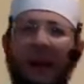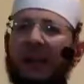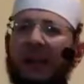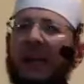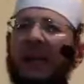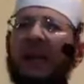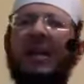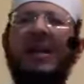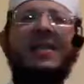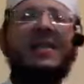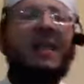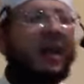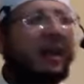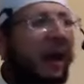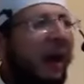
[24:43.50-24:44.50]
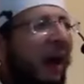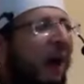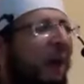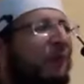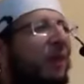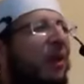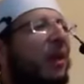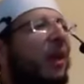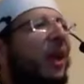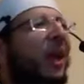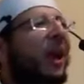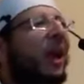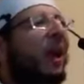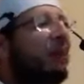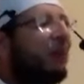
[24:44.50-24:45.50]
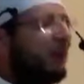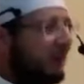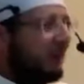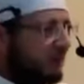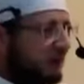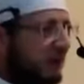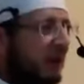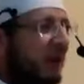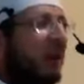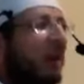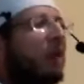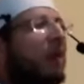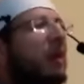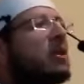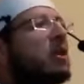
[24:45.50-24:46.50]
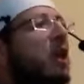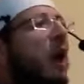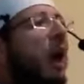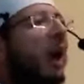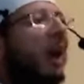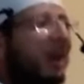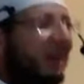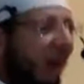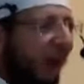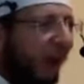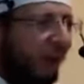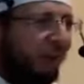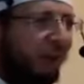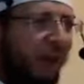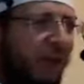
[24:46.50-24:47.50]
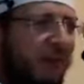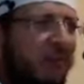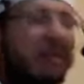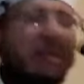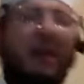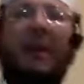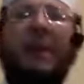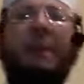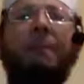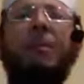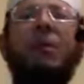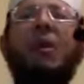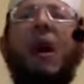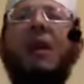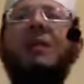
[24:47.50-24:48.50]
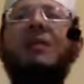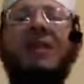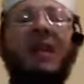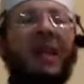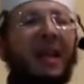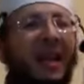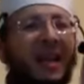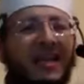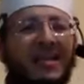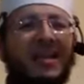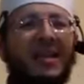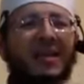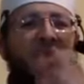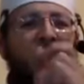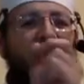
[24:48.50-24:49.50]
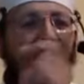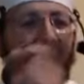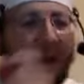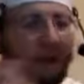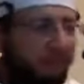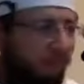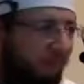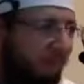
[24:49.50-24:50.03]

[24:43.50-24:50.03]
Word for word: and he does not have the evidence, the solid evidence, don't listen to him.